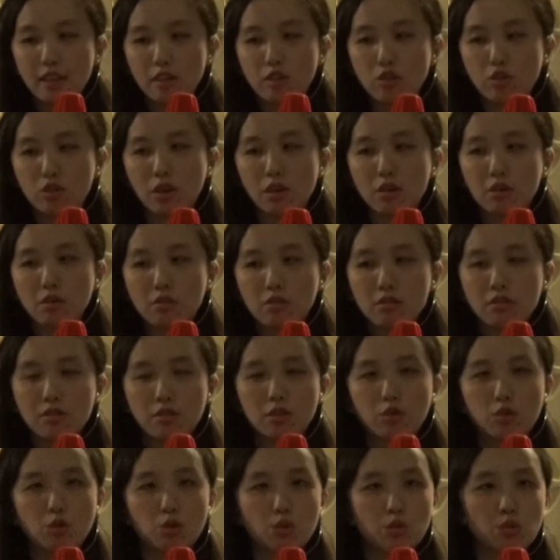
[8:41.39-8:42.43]
So
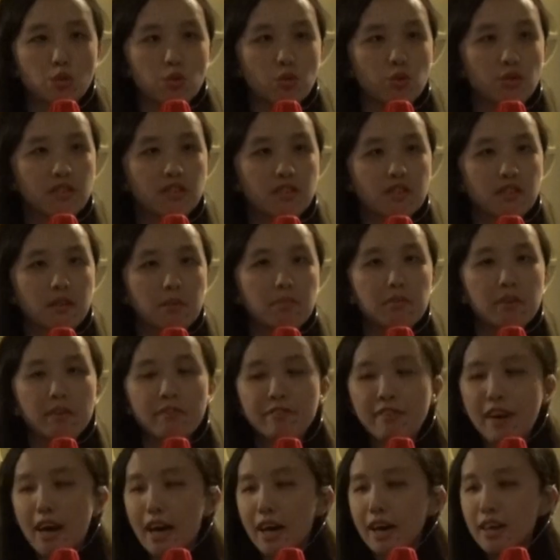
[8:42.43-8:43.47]
to
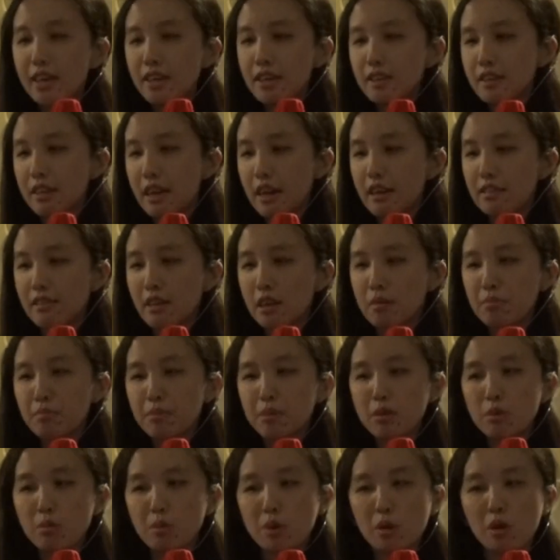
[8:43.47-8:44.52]
simplify the
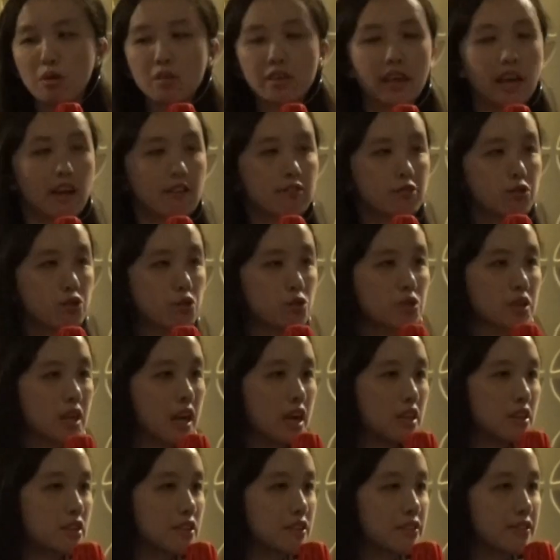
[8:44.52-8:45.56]
example, we only have 2
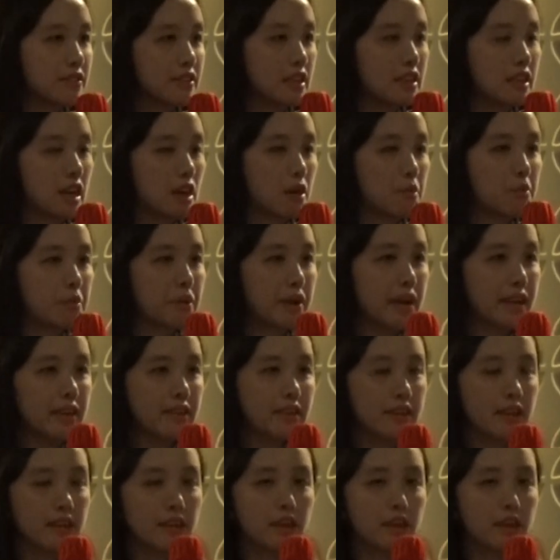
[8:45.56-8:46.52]
colors in our brand.